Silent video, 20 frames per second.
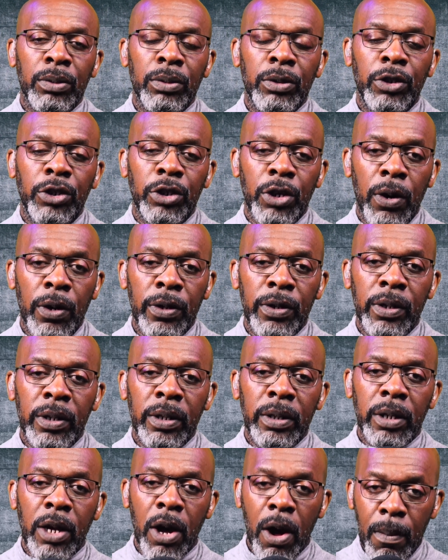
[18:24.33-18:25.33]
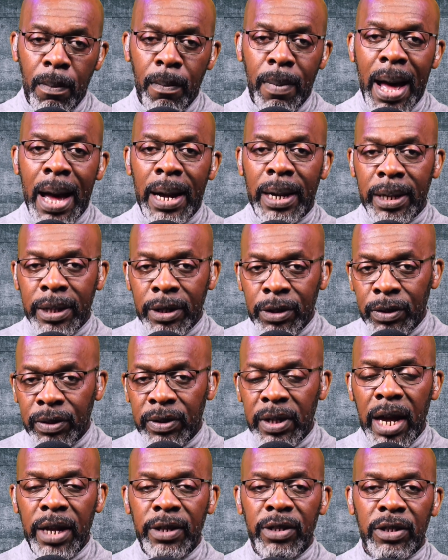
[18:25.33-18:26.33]
journal, come back, and you
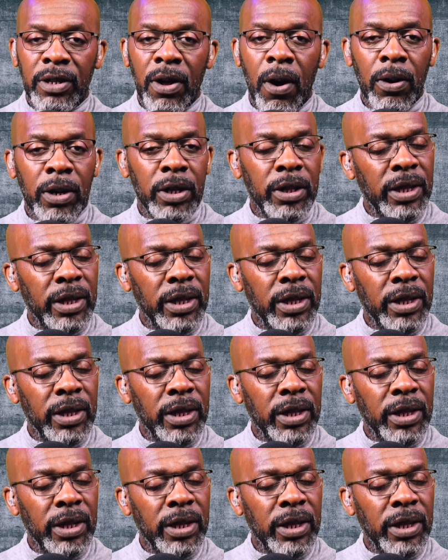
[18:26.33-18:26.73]
take stock.